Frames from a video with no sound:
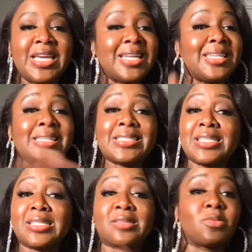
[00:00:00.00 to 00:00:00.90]
These
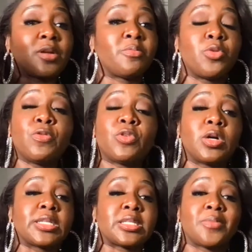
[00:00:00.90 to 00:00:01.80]
kids would have moved on
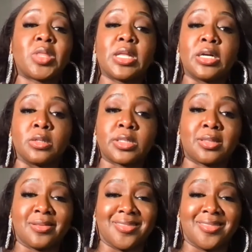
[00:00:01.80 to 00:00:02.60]
to something else.